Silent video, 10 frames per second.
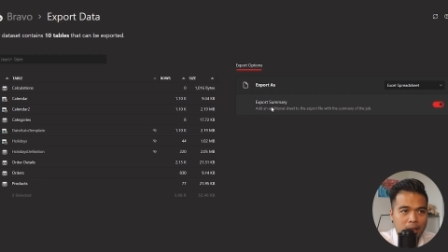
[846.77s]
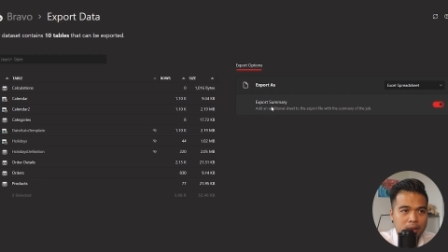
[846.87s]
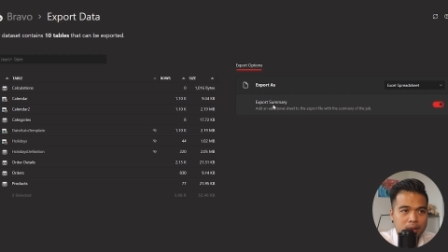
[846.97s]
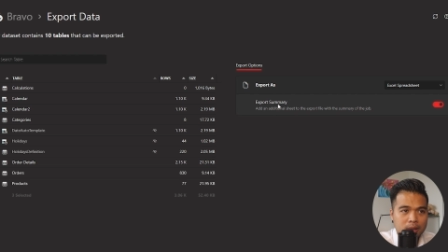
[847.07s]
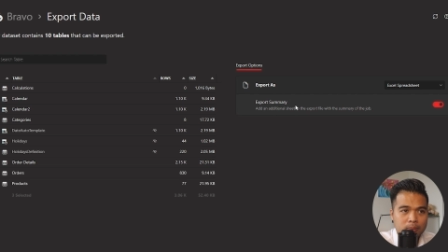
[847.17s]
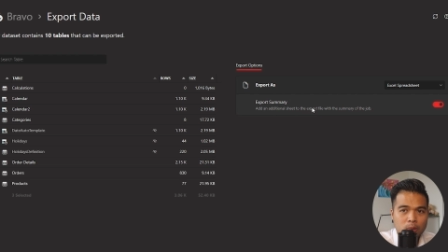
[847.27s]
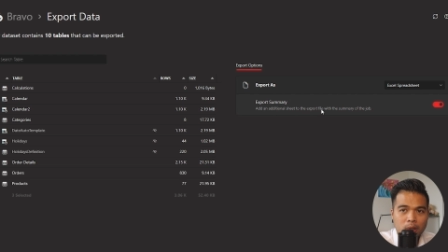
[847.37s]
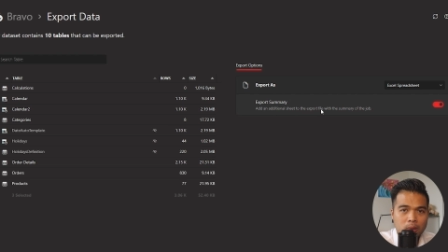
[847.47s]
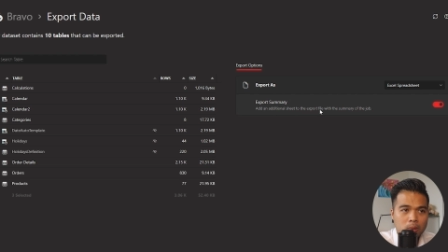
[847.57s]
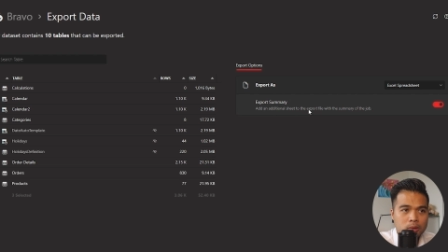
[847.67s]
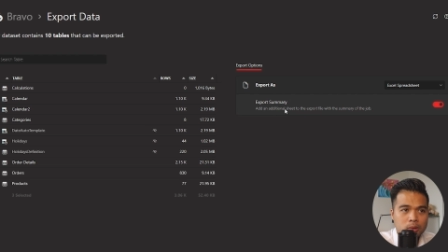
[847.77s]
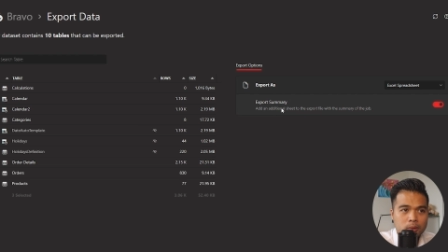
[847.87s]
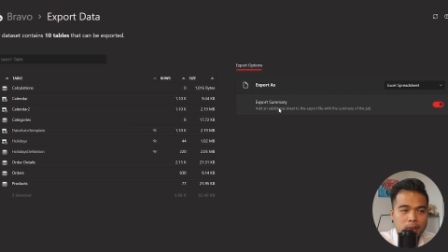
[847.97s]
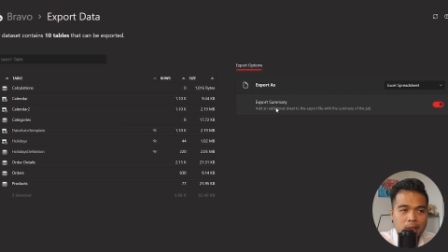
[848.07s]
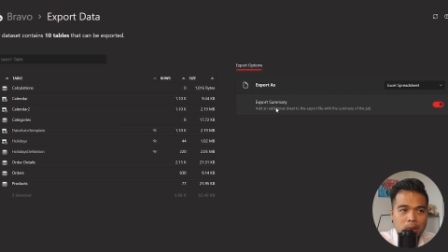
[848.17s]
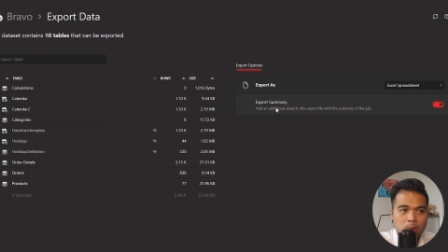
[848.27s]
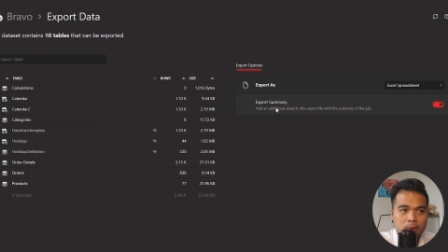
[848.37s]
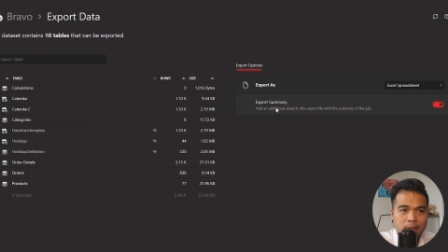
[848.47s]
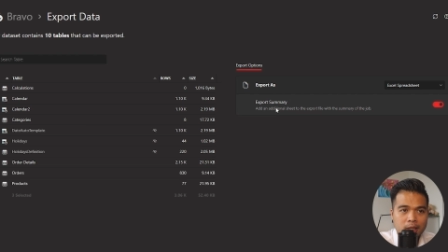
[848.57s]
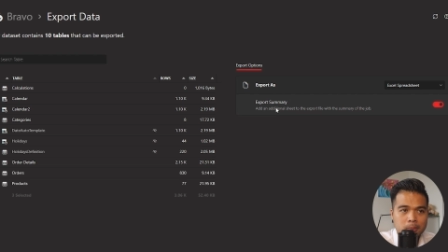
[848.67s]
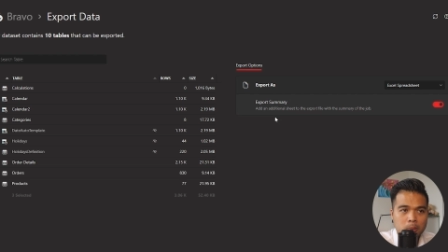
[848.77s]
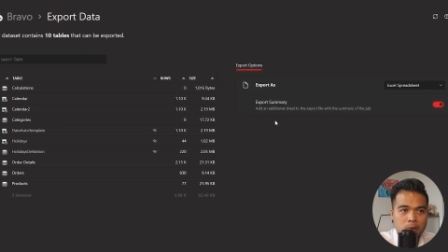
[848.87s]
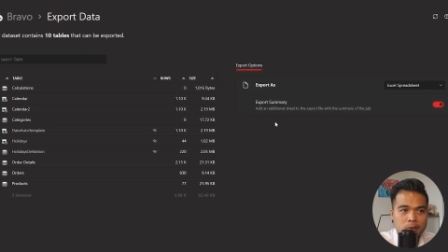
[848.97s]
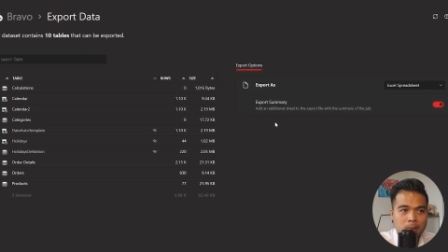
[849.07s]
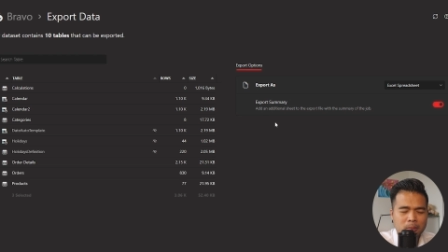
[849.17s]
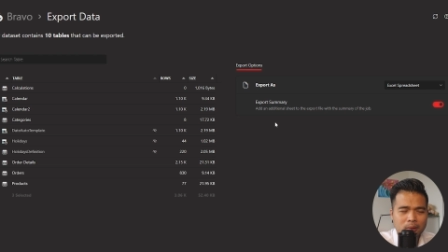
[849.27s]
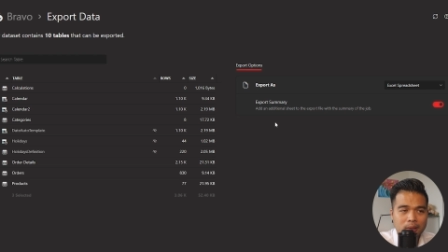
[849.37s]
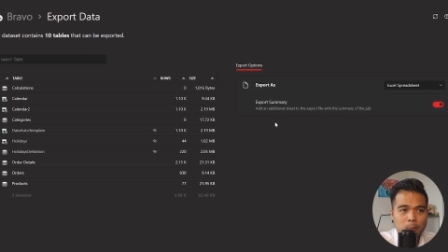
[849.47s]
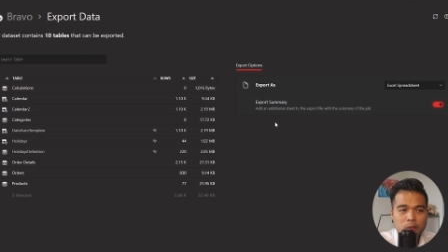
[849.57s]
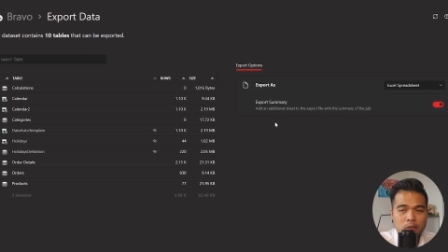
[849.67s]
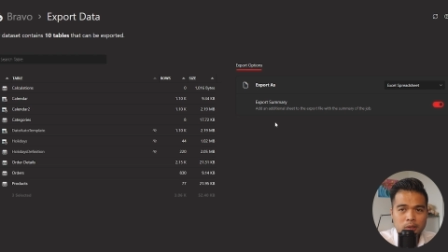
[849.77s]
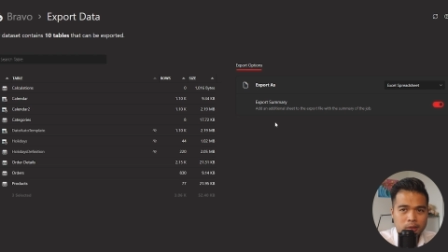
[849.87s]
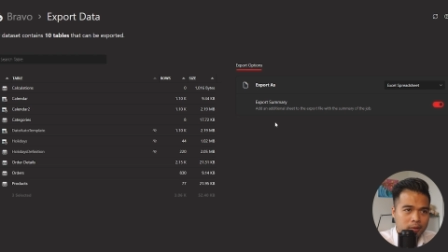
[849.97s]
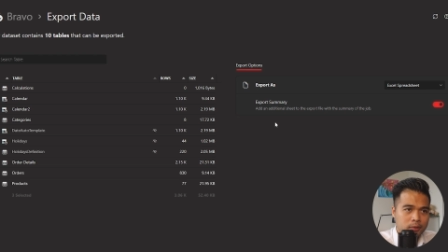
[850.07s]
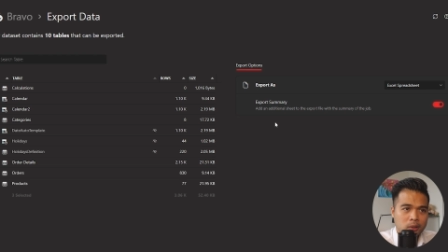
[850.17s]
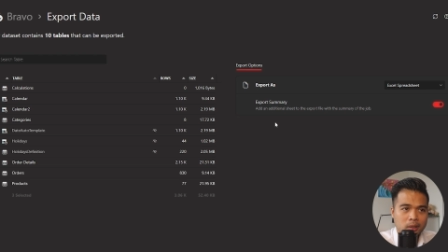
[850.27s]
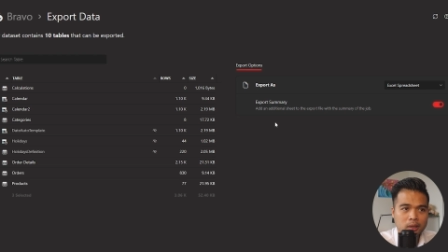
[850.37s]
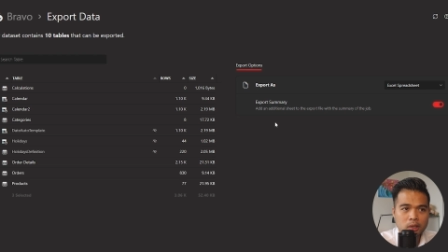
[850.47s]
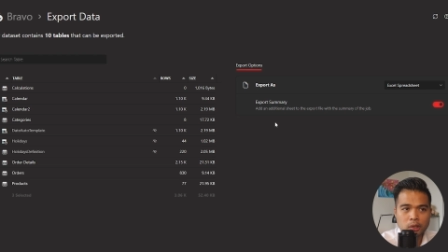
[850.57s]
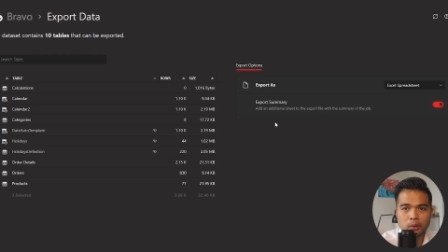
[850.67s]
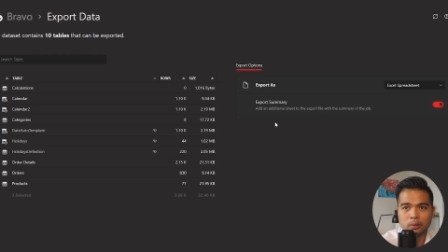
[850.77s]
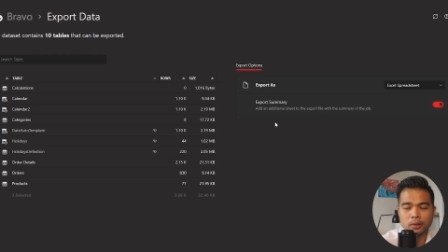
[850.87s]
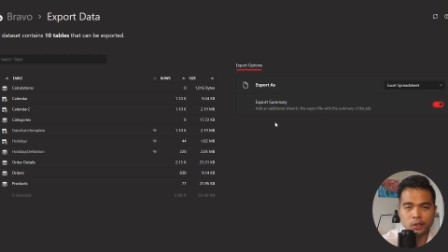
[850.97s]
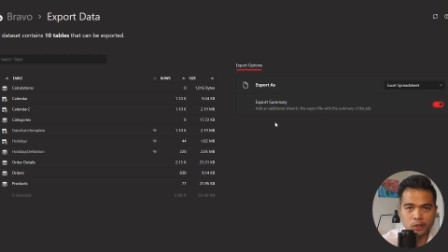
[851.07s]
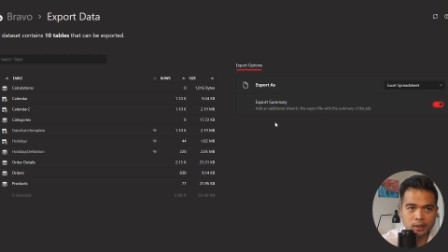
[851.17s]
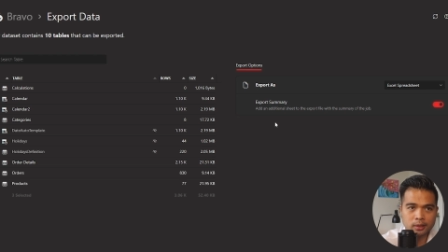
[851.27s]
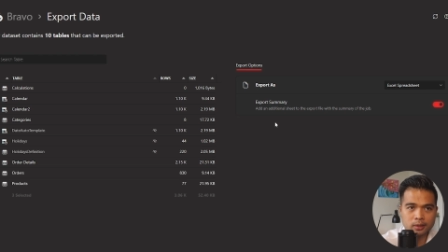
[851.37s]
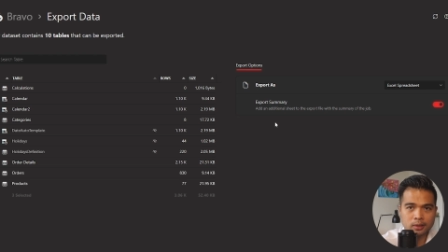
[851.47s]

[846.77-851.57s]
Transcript: And um, you can also include an export summary, which just gives you an additional sheet